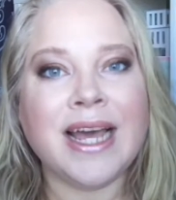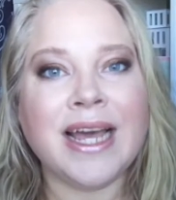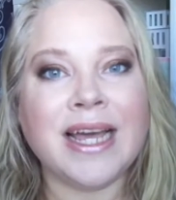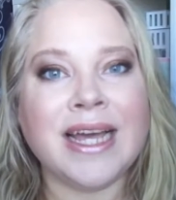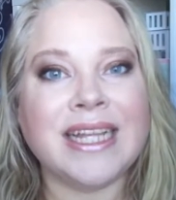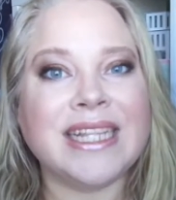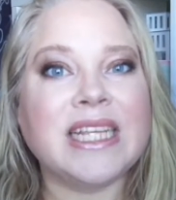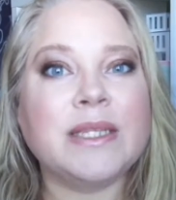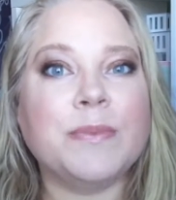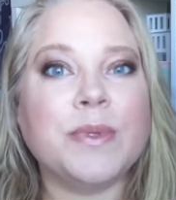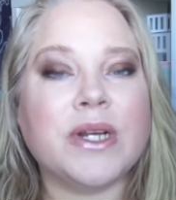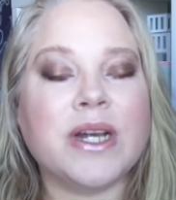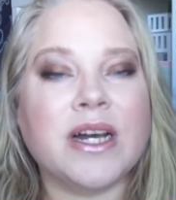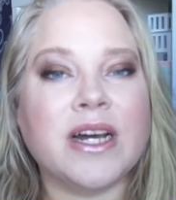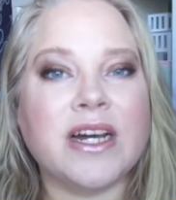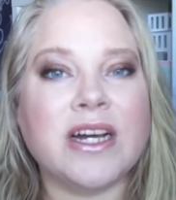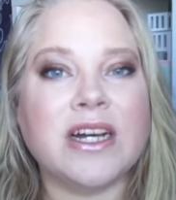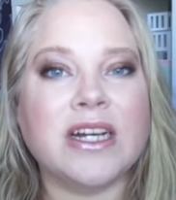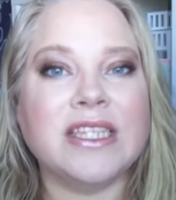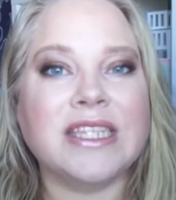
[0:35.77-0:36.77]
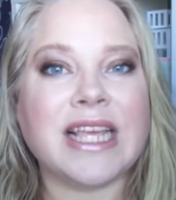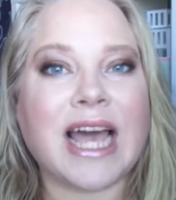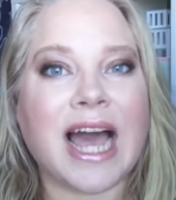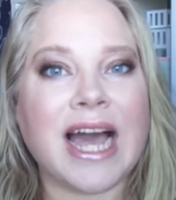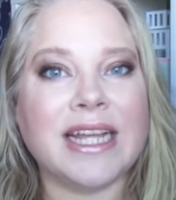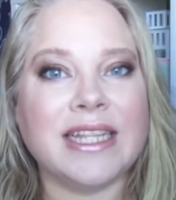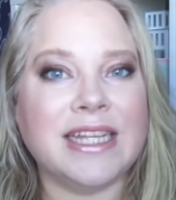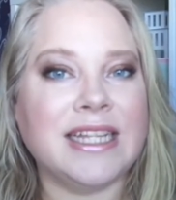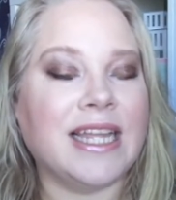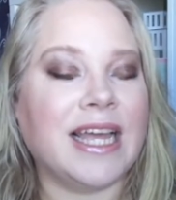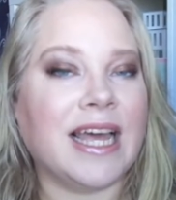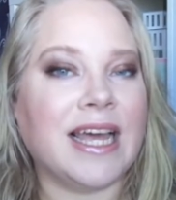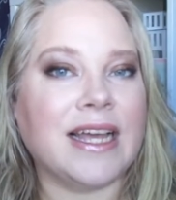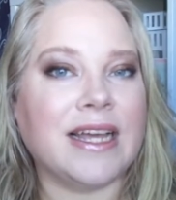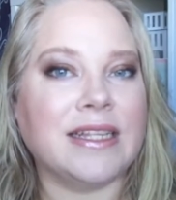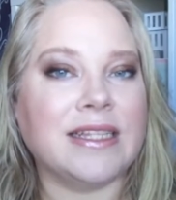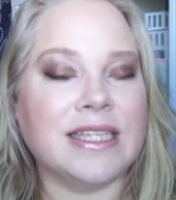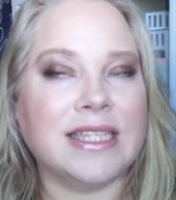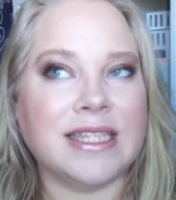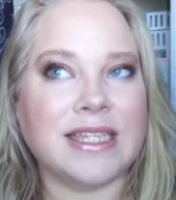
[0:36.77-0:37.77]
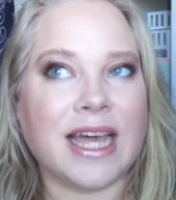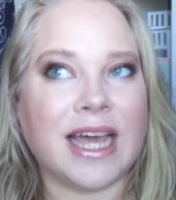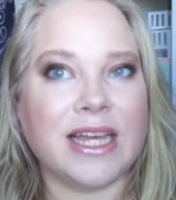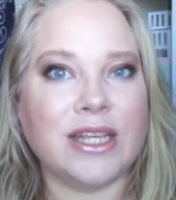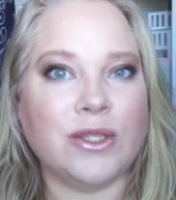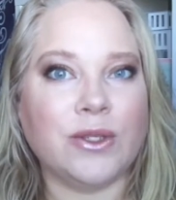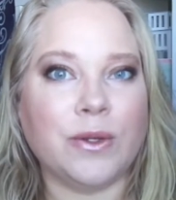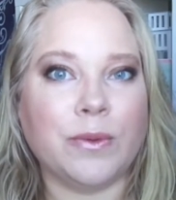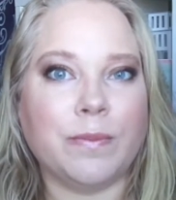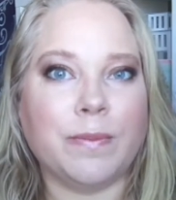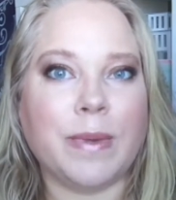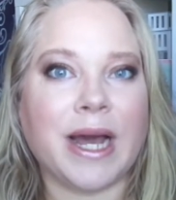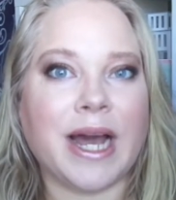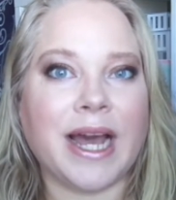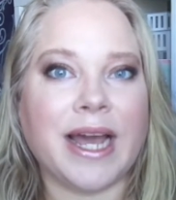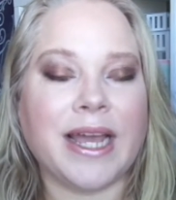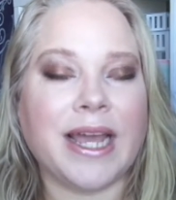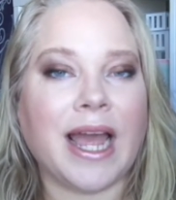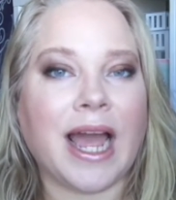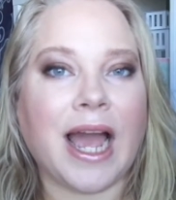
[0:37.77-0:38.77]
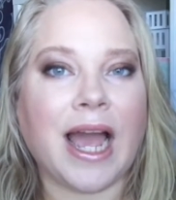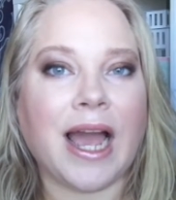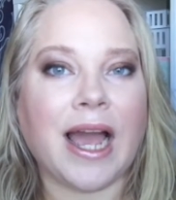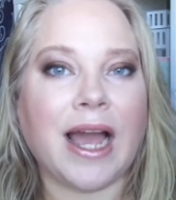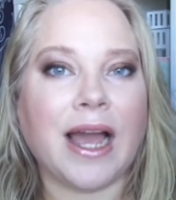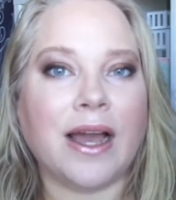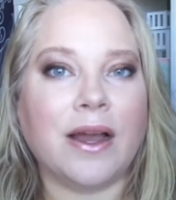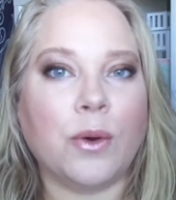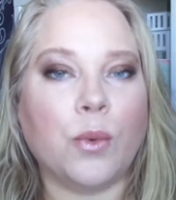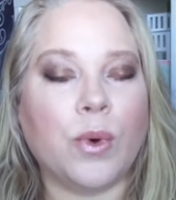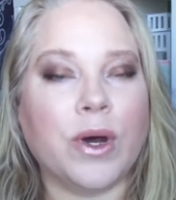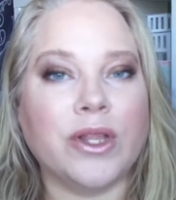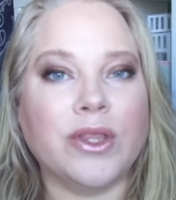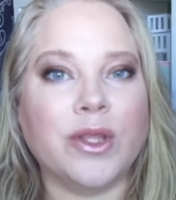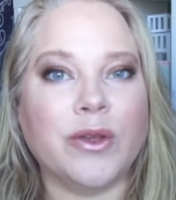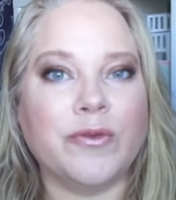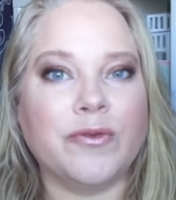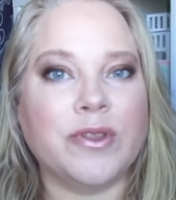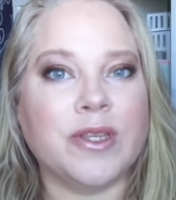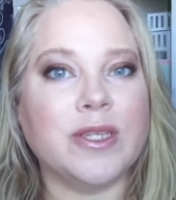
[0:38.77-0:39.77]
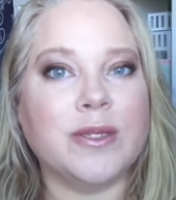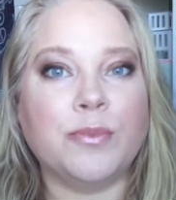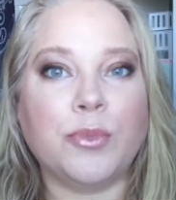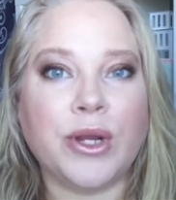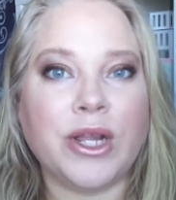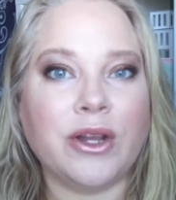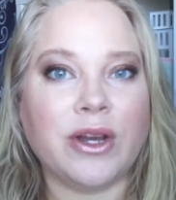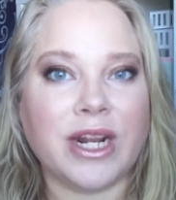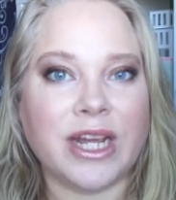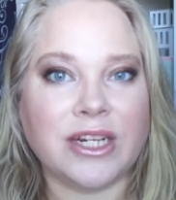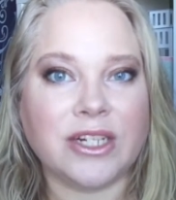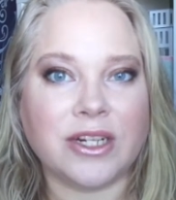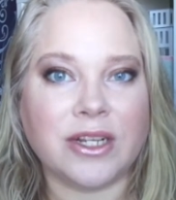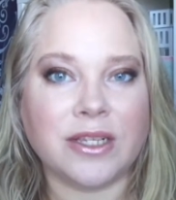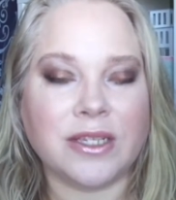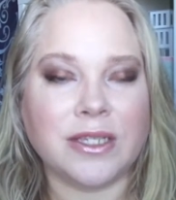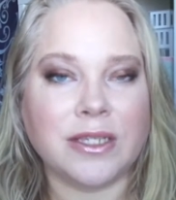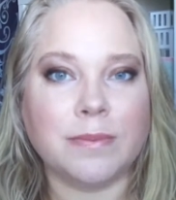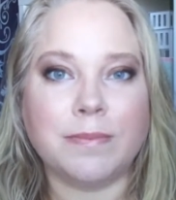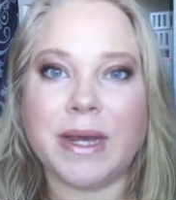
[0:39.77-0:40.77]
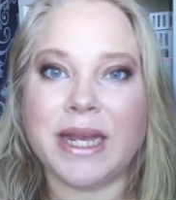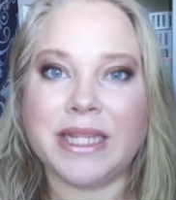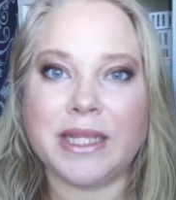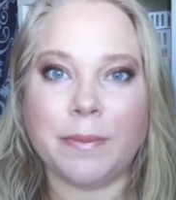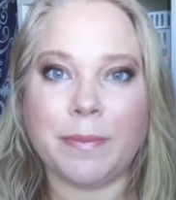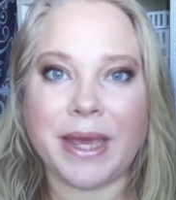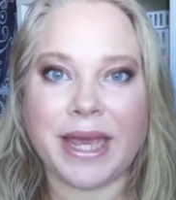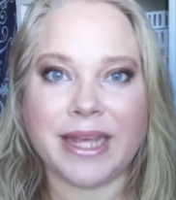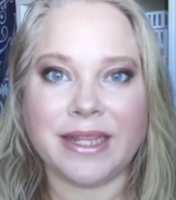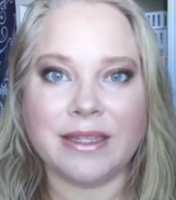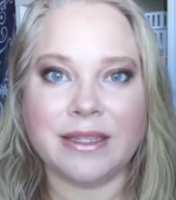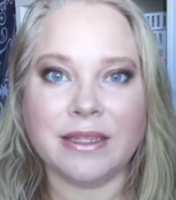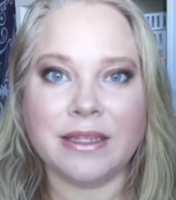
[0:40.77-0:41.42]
And that's because I did decide to buy one of the spring collections by Depend,